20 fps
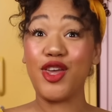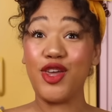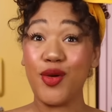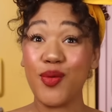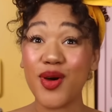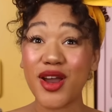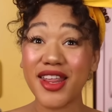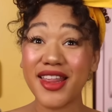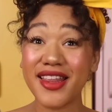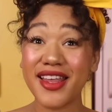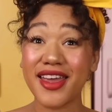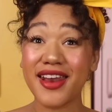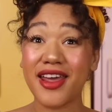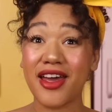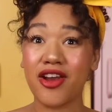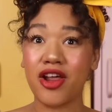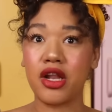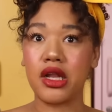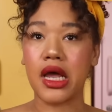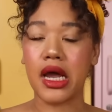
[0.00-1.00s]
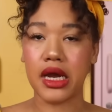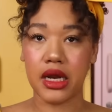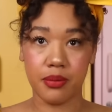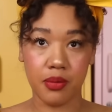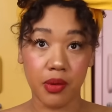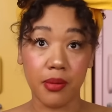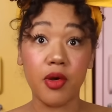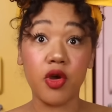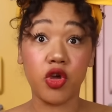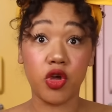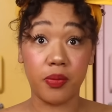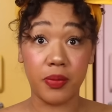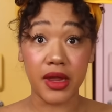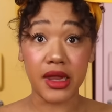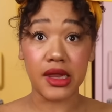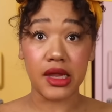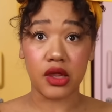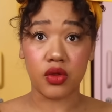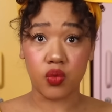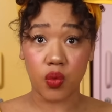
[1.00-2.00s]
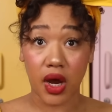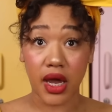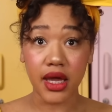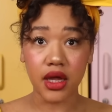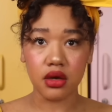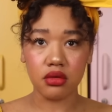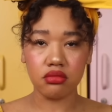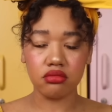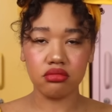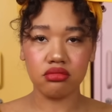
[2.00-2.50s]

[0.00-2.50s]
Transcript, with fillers: You want to stand out online and promote your business, right?